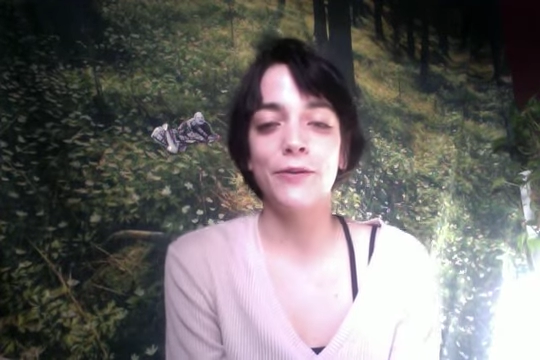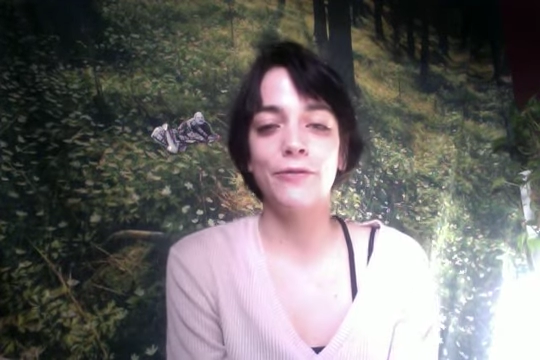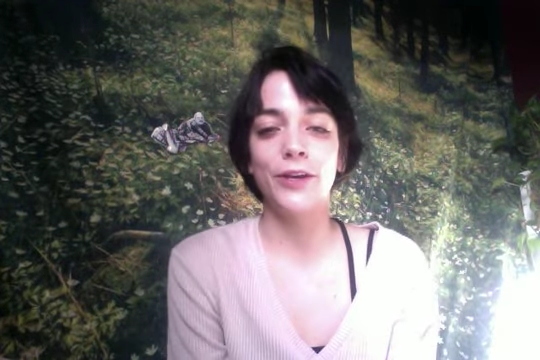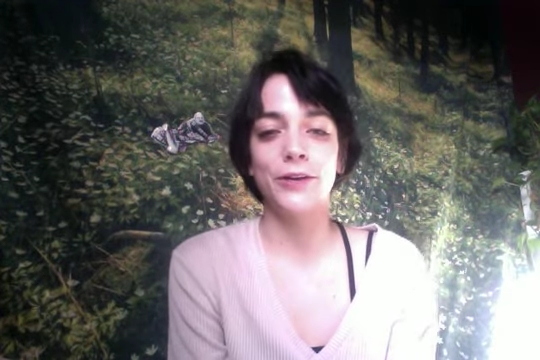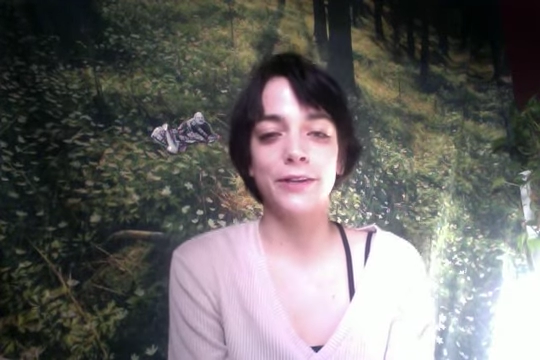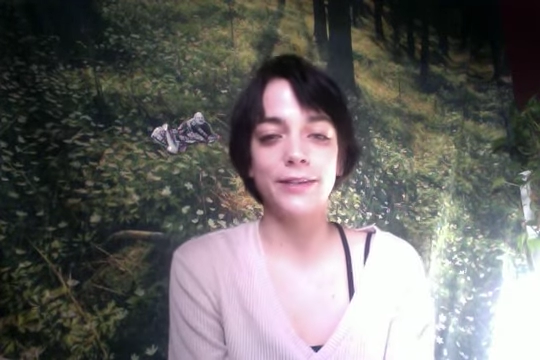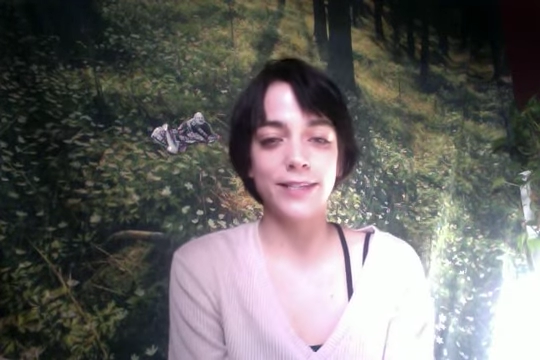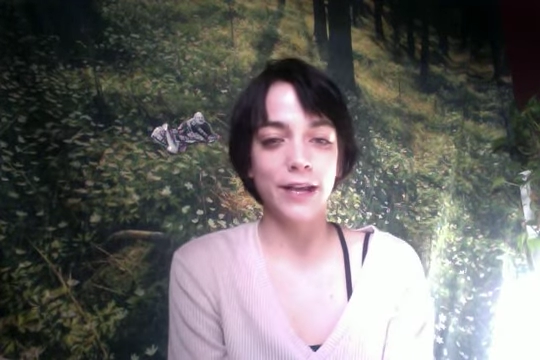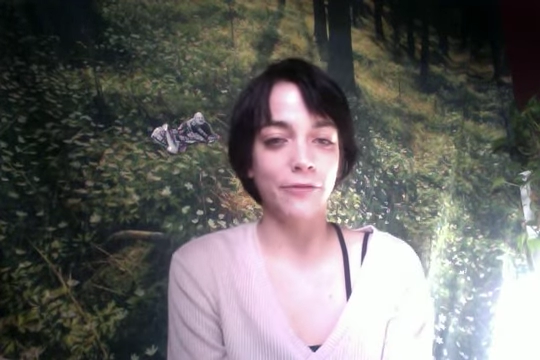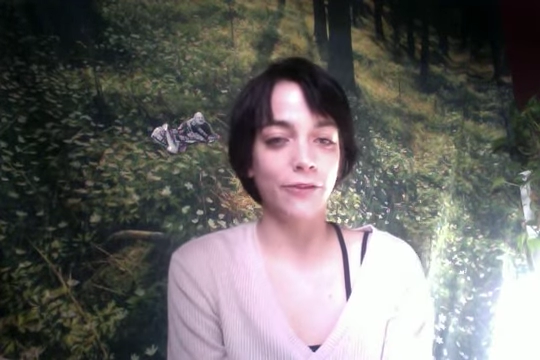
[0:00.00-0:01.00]
feel
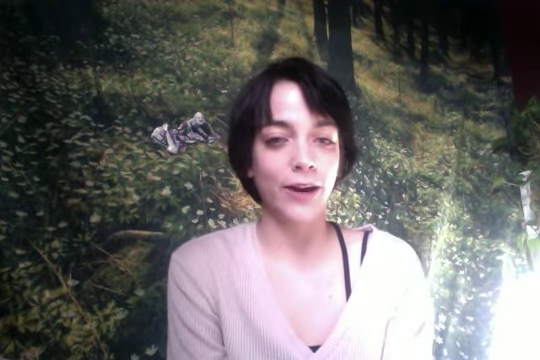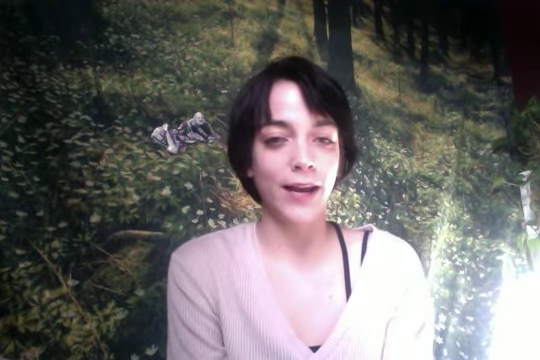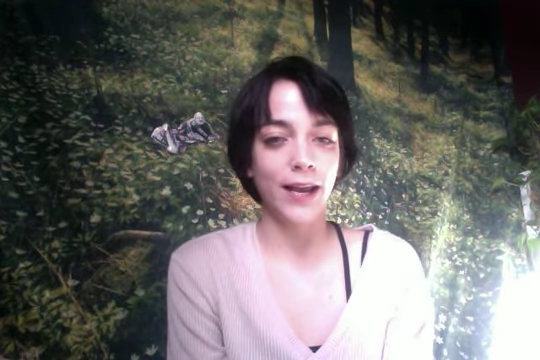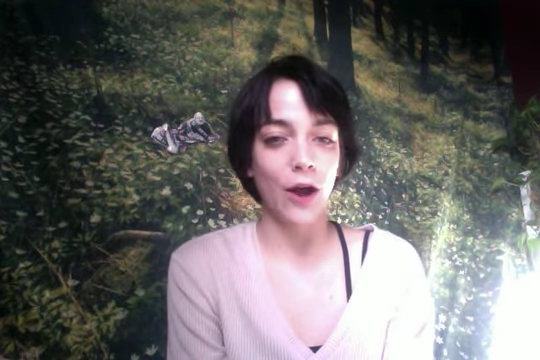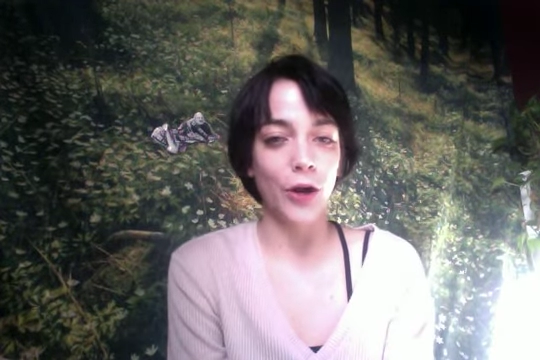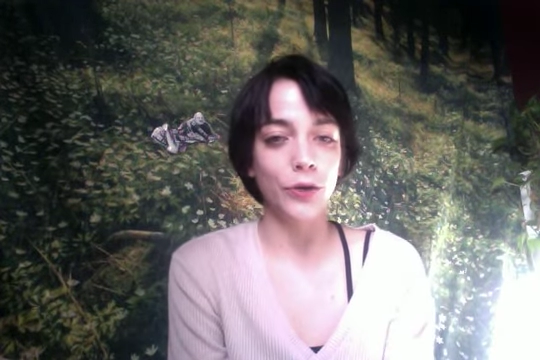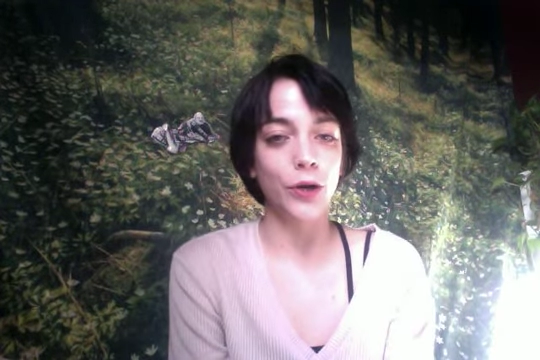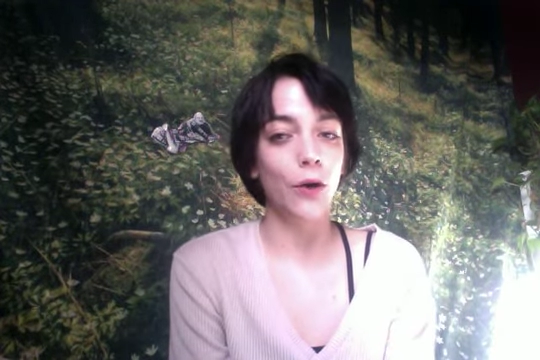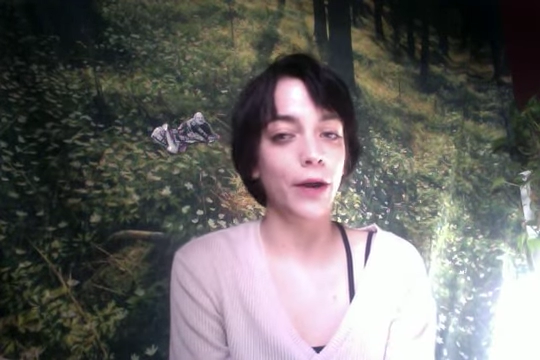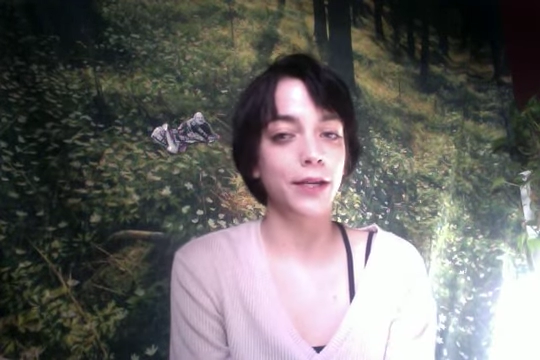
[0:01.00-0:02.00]
suffering, are you
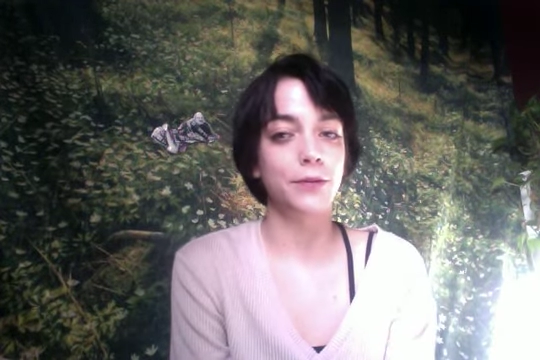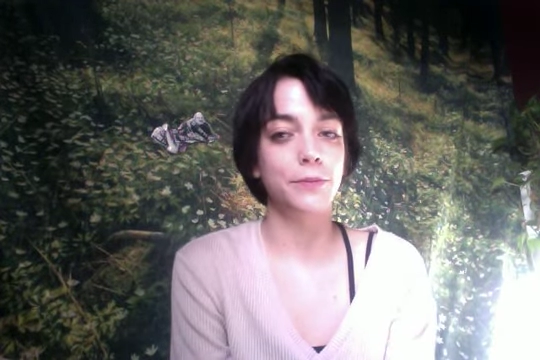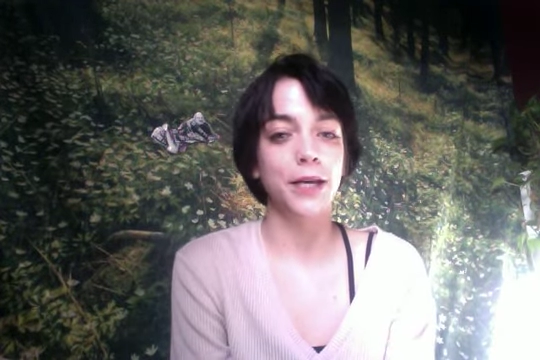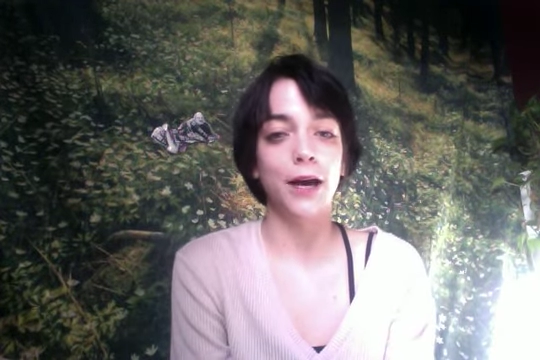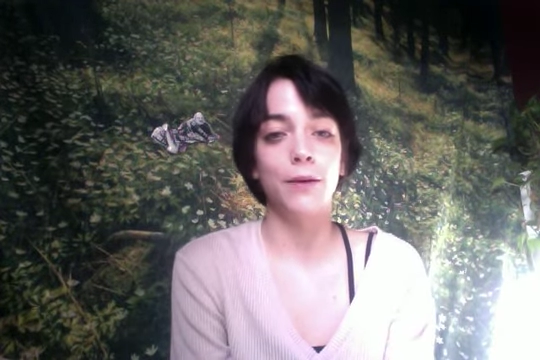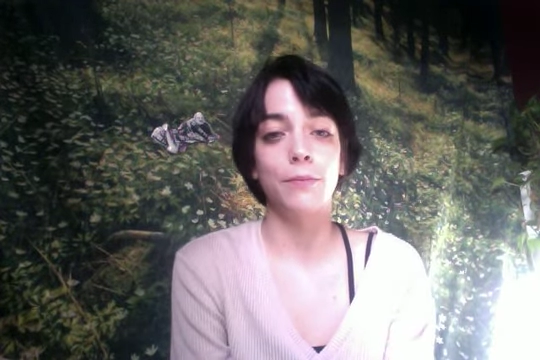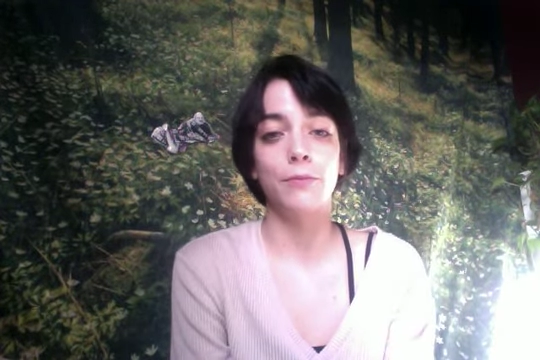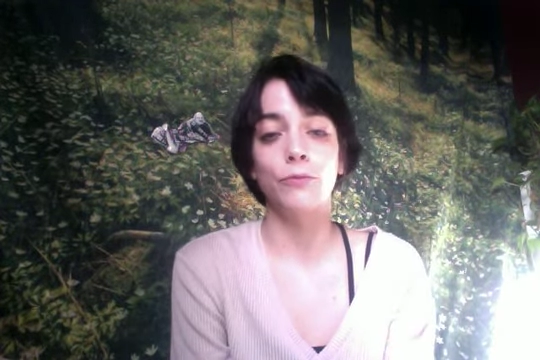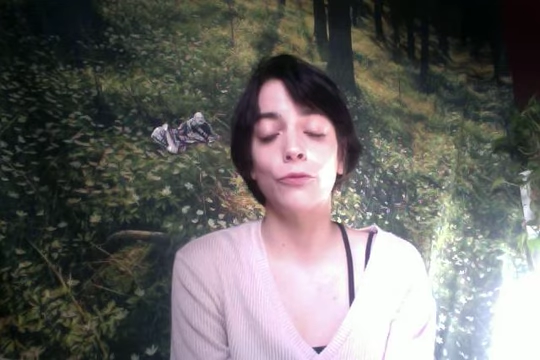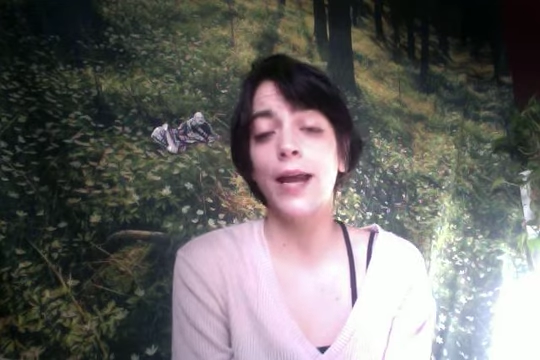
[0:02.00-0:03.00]
going to become
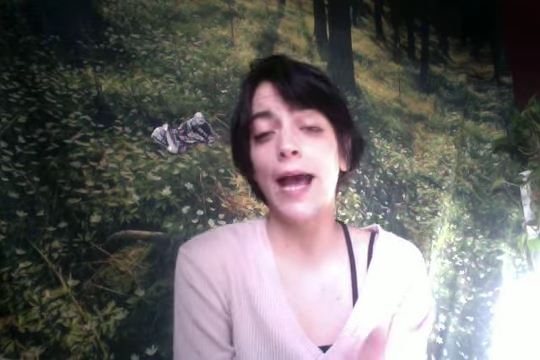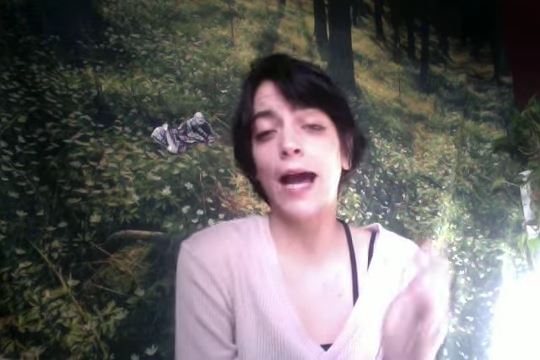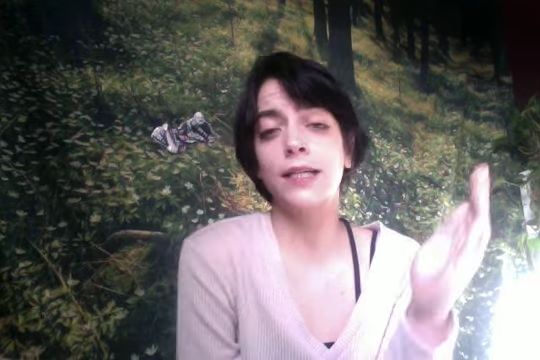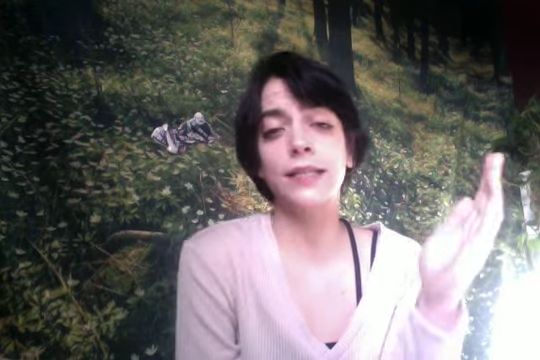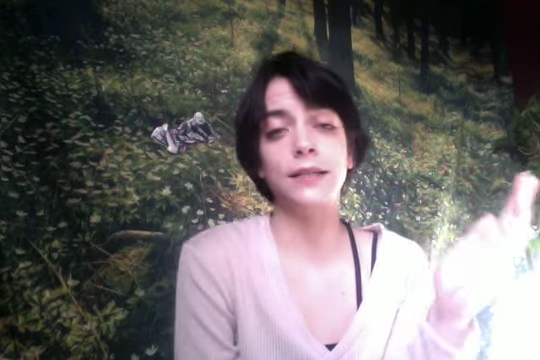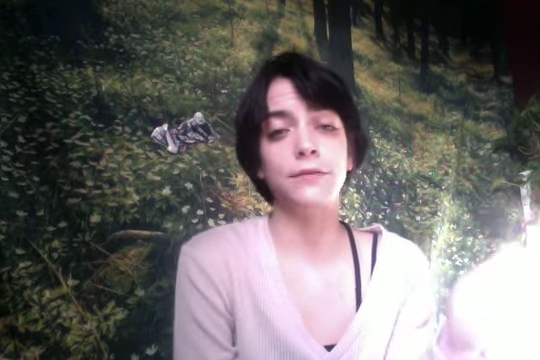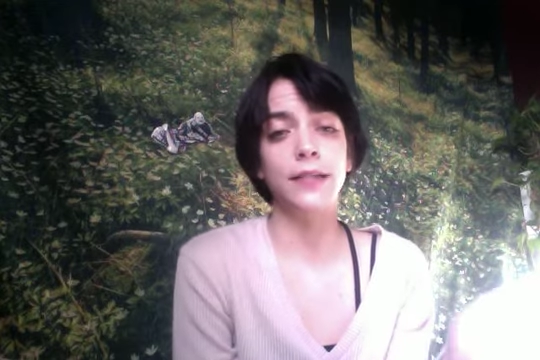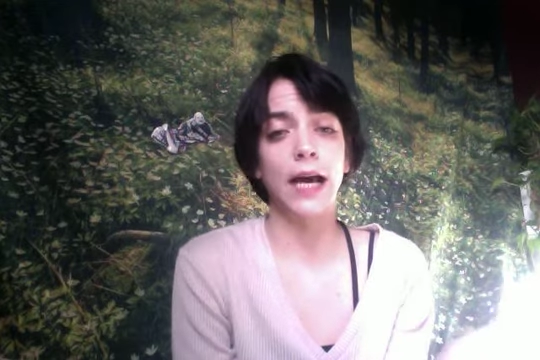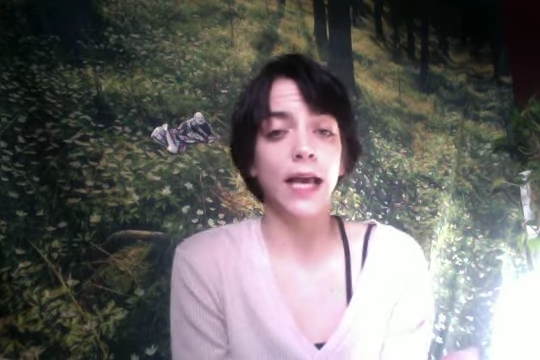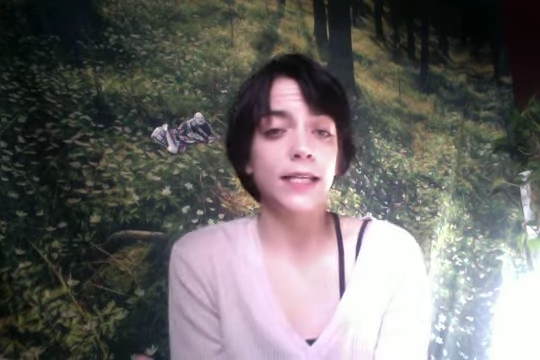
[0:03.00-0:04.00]
reactive
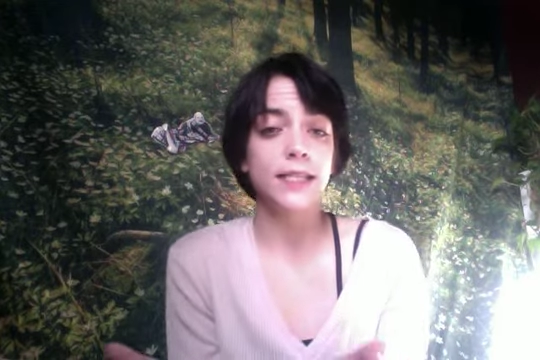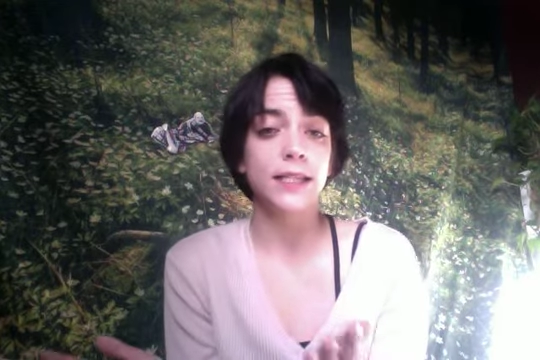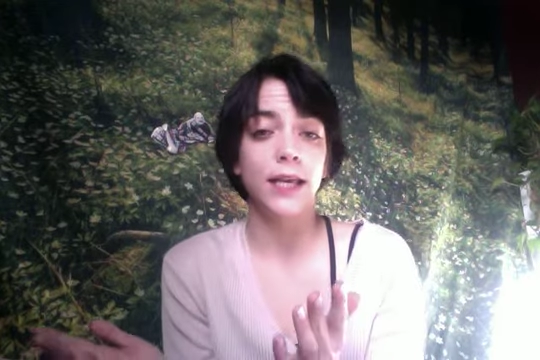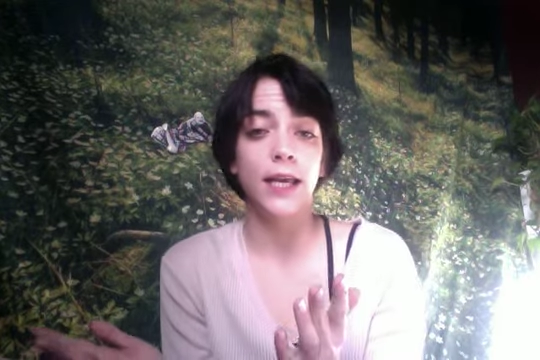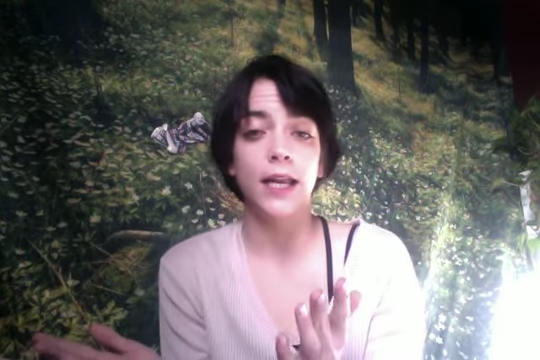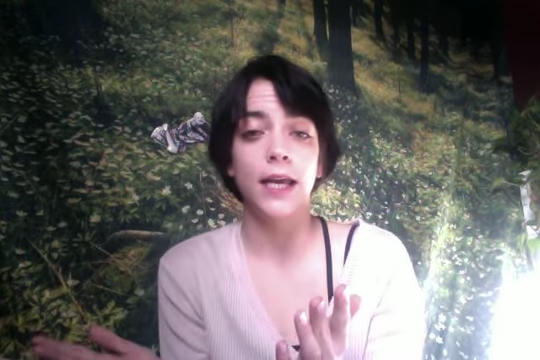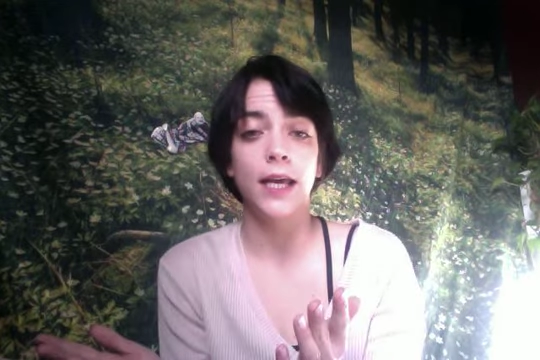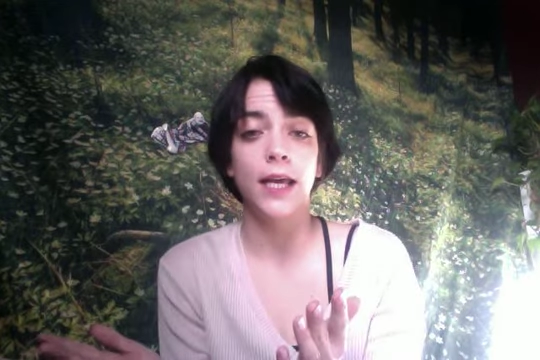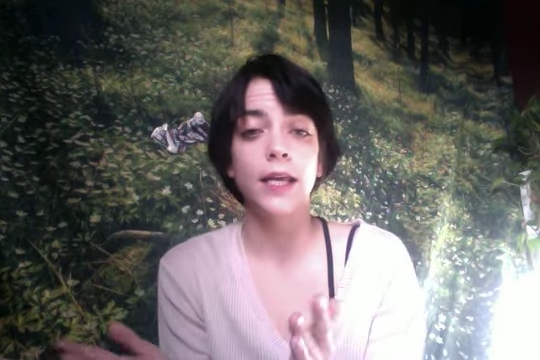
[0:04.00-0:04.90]
and isolated,